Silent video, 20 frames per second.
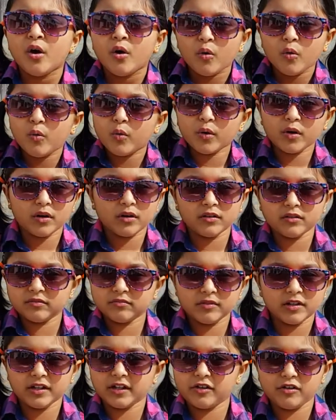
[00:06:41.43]
Or
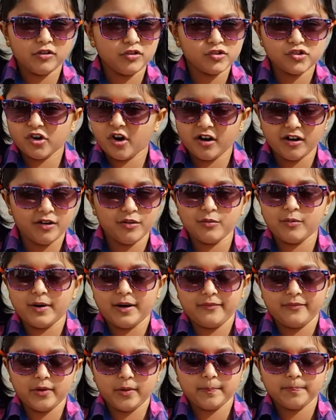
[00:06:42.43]
the little jar or
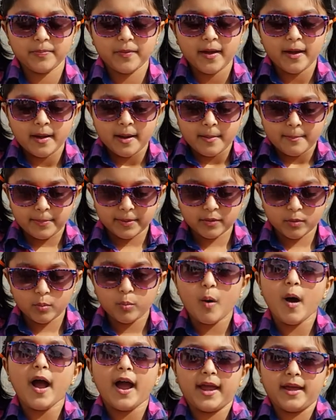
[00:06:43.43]
whatever. But
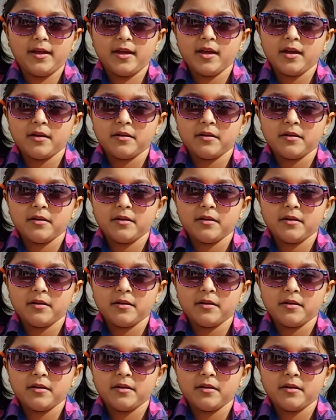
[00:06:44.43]
why?